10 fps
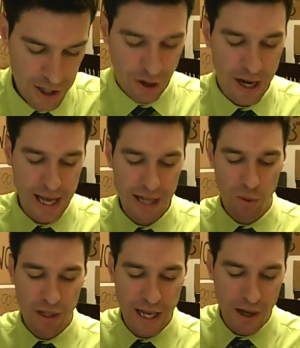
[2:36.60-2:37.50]
Your hand
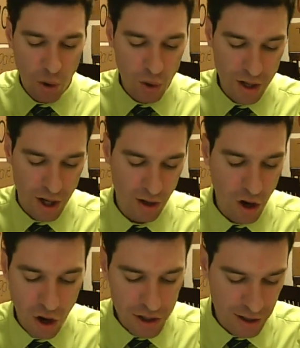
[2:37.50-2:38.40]
will lay hold on
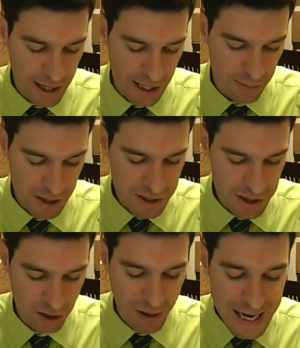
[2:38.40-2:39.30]
all your
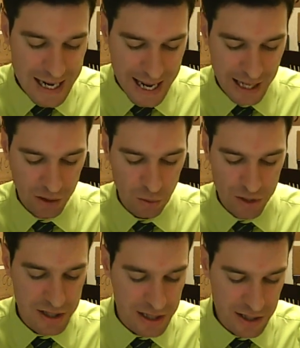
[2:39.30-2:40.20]
enemies. Your right hand will
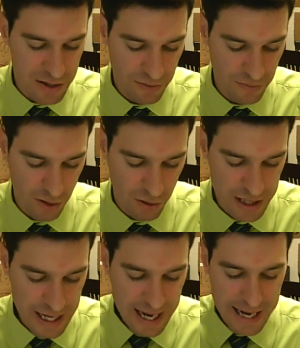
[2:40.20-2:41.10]
seize your foes.